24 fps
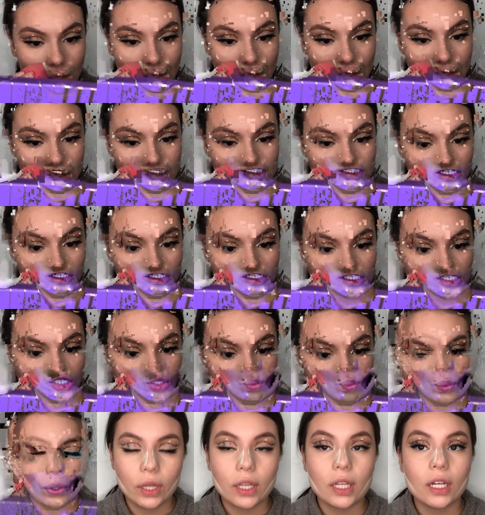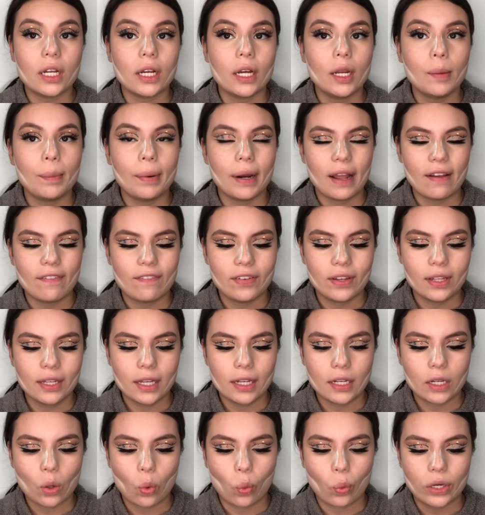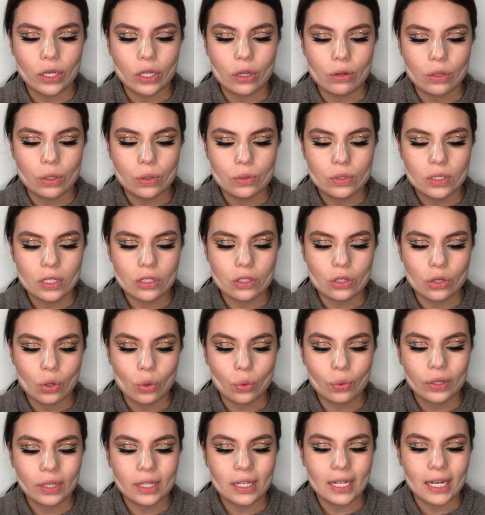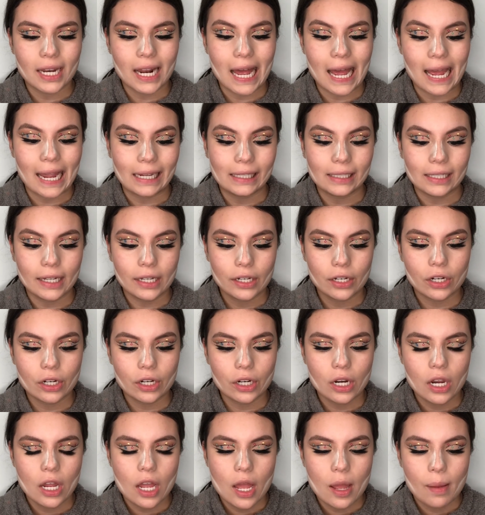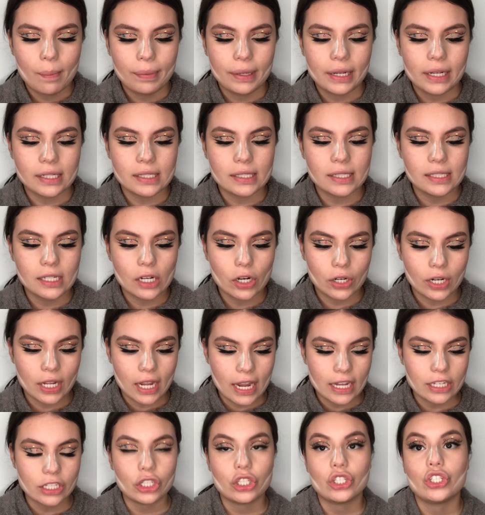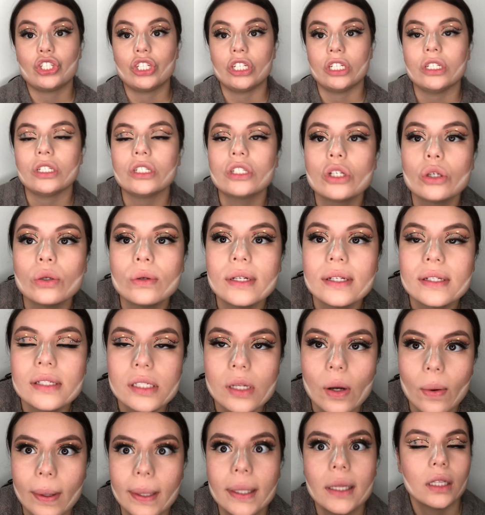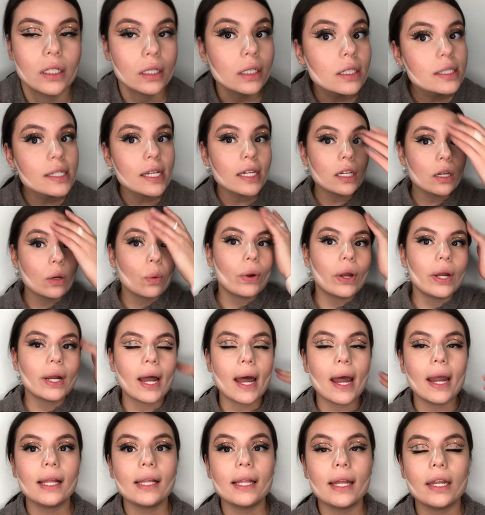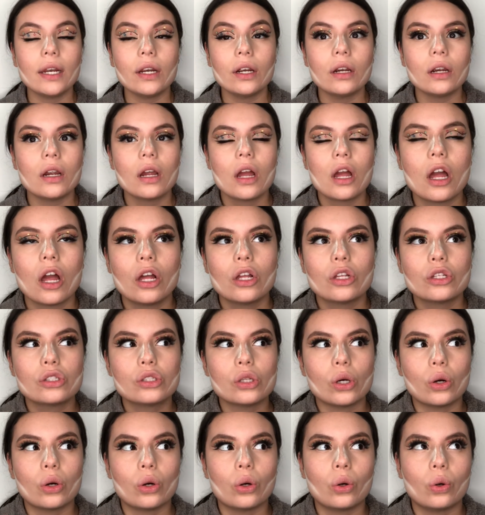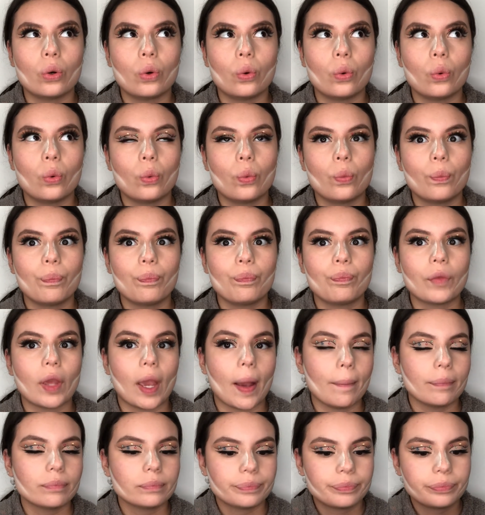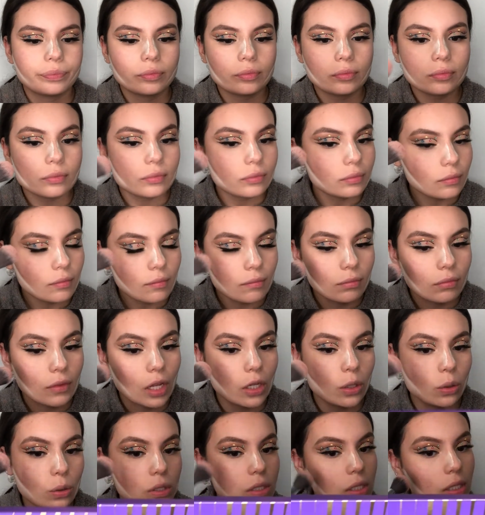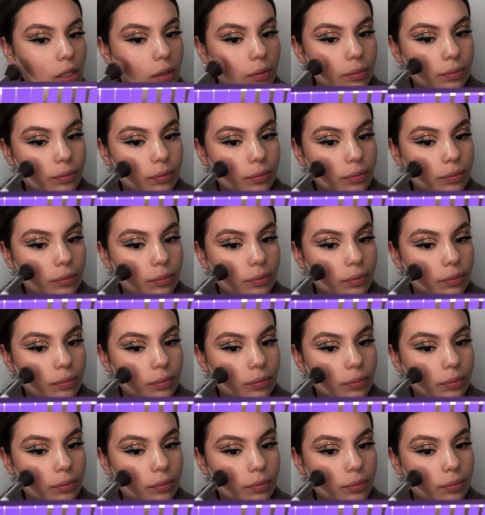And it's honestly really good, but I feel like when you use this, you don't really need highlighter because this already has a sheen to it, so it looks like you're wearing highlighter. So yeah, you'll see.